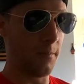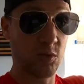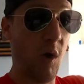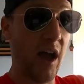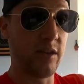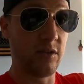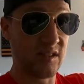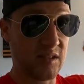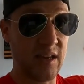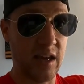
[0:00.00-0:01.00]
That's why you
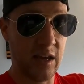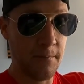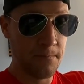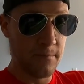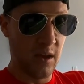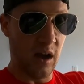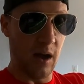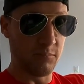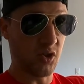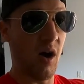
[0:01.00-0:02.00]
can see
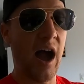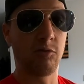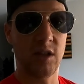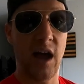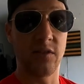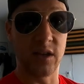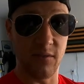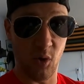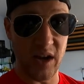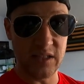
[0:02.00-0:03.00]
um, so I rely on the
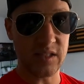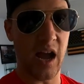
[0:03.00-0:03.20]
giveaways.